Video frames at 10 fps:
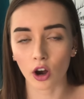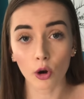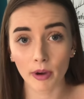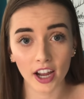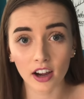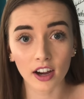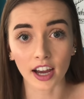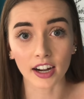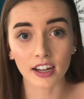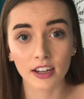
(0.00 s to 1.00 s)
Oh my
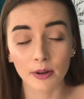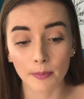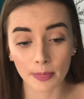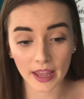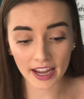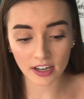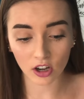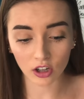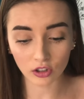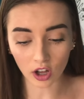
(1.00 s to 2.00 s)
God. And
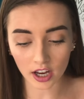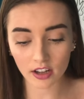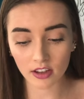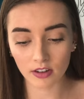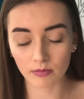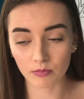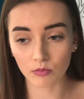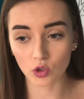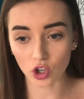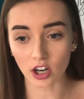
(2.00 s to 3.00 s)
a lot of the
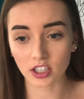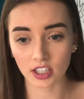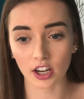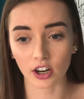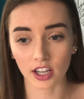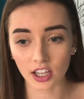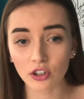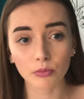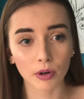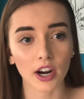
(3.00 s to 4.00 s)
sharks that are
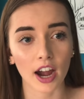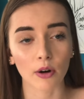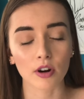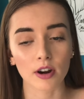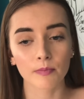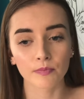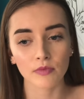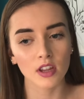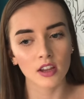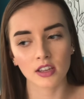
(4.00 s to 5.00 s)
killed per hour,
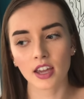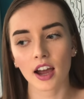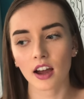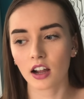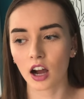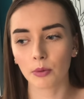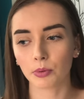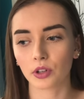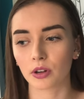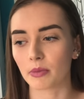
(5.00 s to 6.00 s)
yeah, a
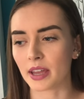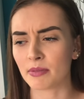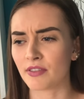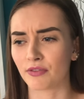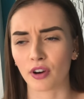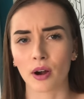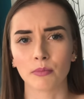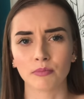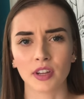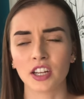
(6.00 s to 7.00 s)
couple are maybe
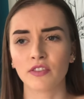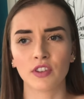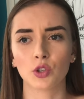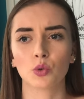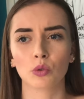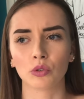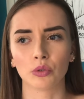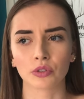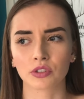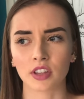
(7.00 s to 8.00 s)
from
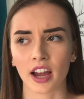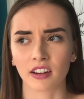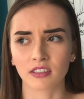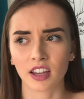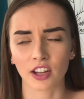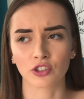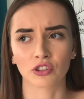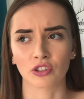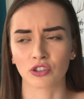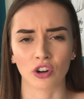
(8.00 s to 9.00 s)
individuals that catch
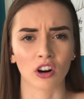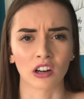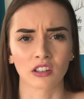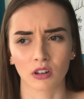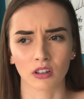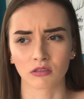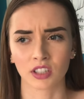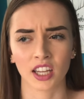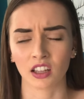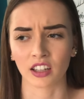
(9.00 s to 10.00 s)
a shark or
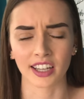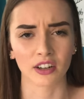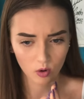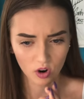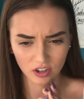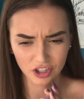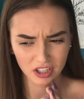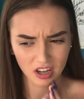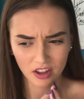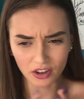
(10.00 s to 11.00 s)
kill it, or
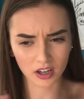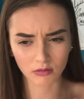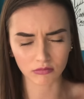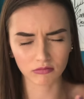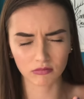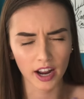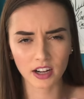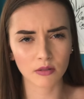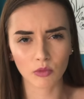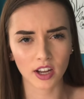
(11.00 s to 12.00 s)
just other
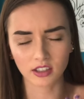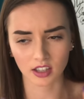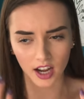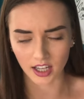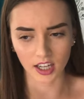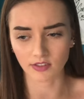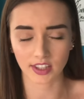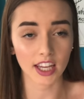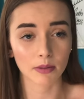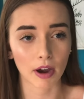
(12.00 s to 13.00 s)
random ways that I can't even
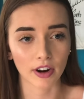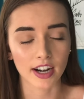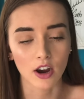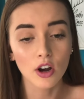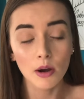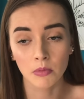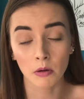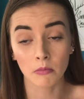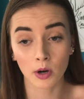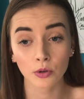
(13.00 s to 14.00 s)
think about right now.
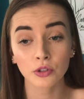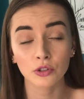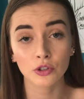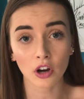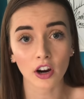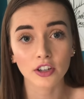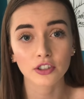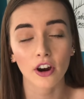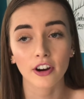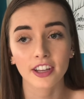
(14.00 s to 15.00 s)
But most sharks
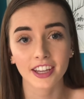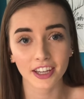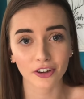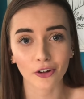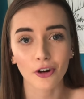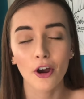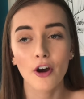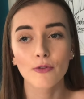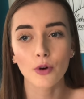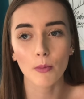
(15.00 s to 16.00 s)
are killed
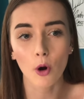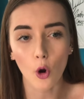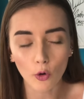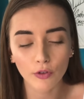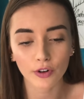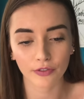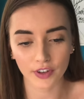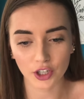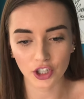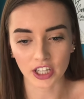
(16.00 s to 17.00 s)
from
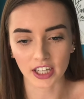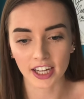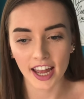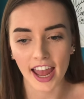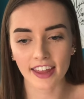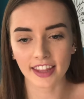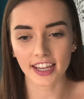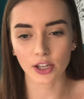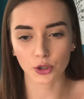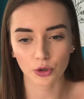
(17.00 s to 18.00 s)
overfishing, and they
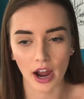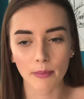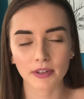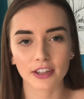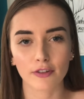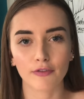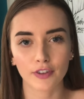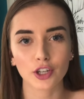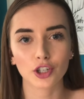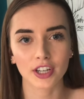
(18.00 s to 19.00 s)
get trapped in the
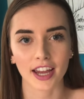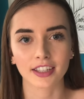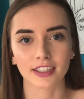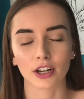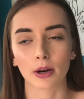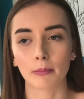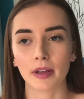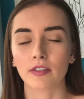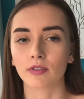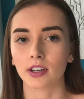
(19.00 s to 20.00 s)
fish nets that are
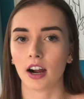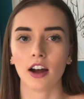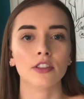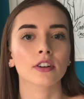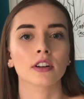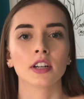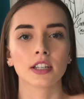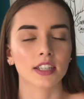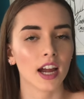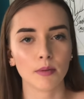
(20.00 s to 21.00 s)
meant for other
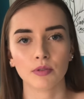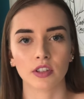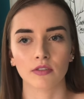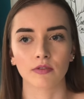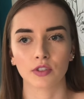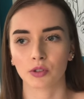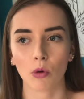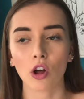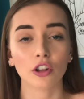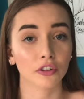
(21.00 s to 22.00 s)
types of
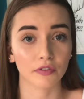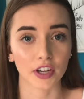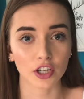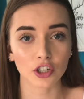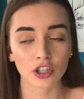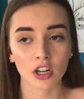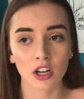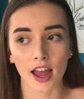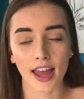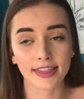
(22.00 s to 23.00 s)
smaller fish,
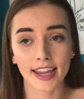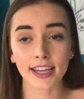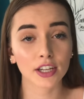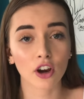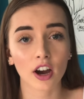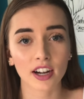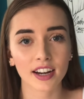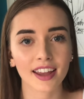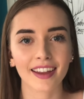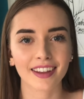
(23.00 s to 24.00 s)
and they get caught in
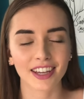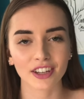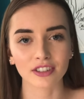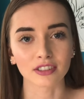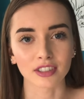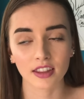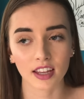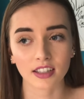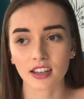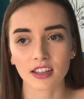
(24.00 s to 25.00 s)
it and killed.
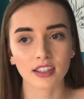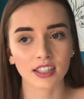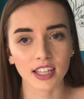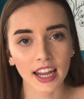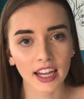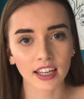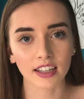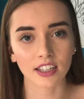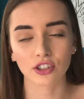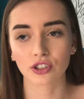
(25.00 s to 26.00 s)
That's insane.
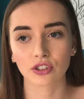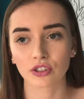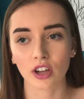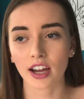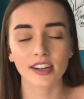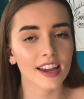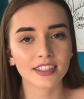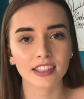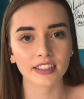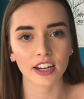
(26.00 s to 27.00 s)
That's
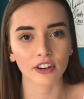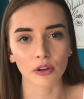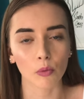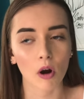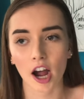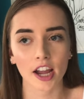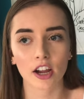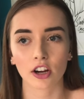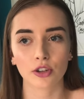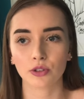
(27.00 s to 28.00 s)
unnecessary. Why
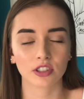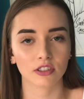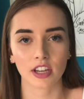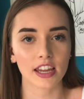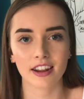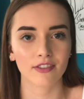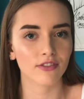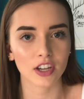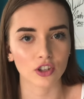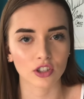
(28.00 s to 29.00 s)
are you still eating
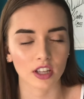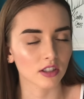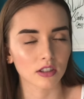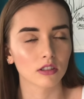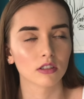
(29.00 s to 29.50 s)
fish? That,